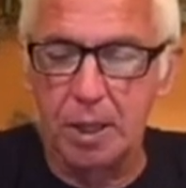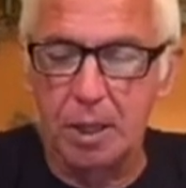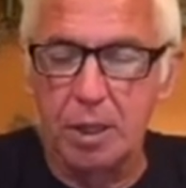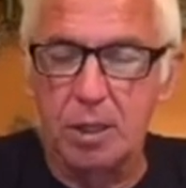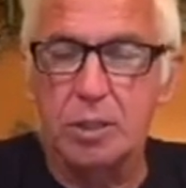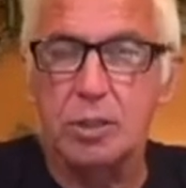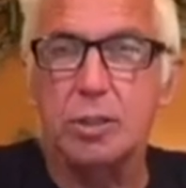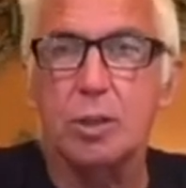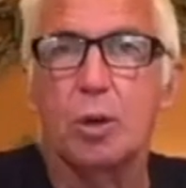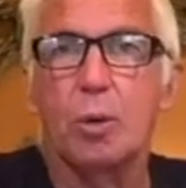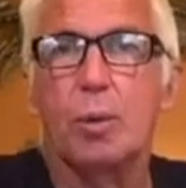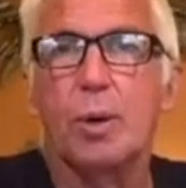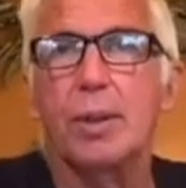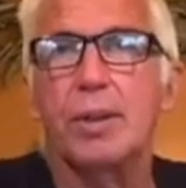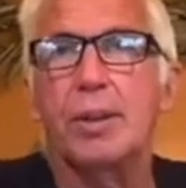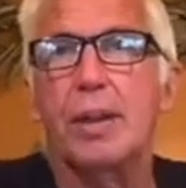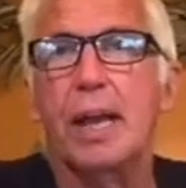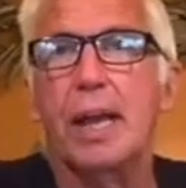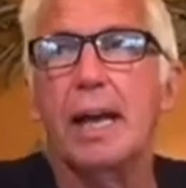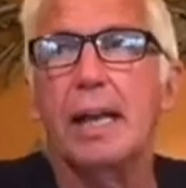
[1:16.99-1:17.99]
So
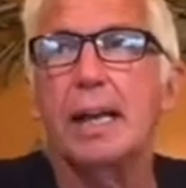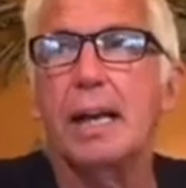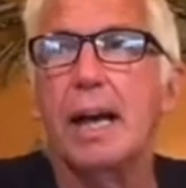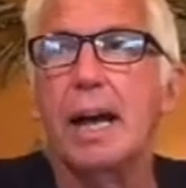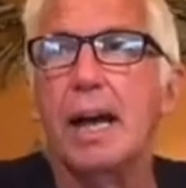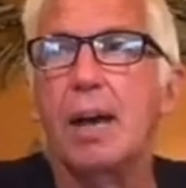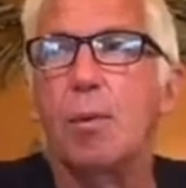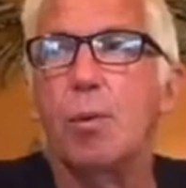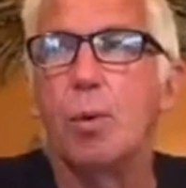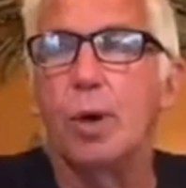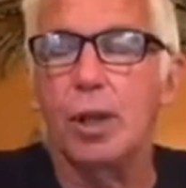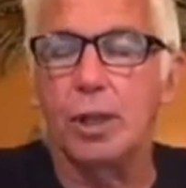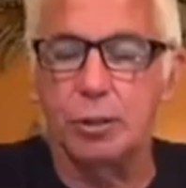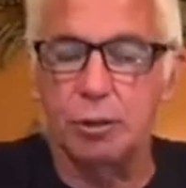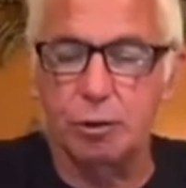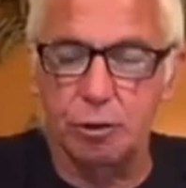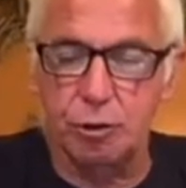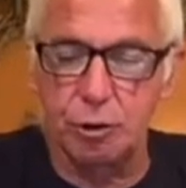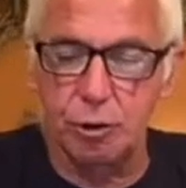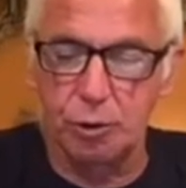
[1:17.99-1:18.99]
with that, I
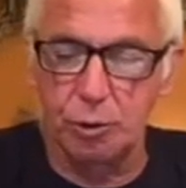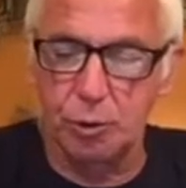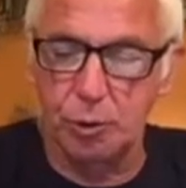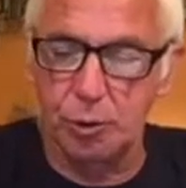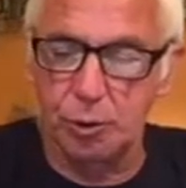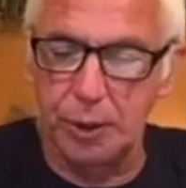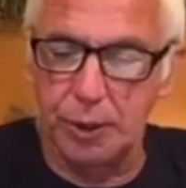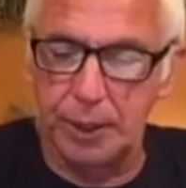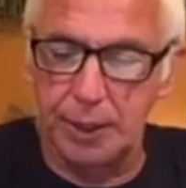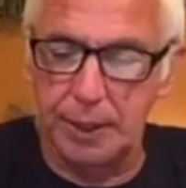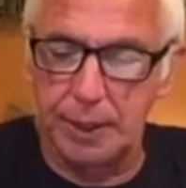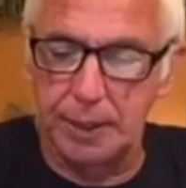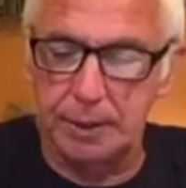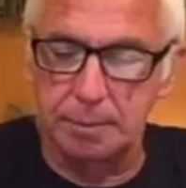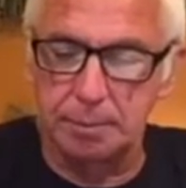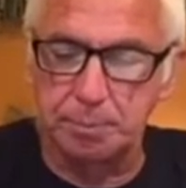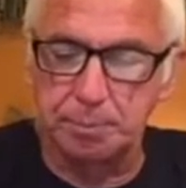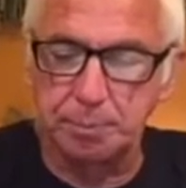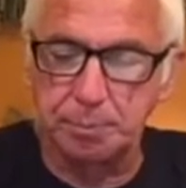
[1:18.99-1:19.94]
went to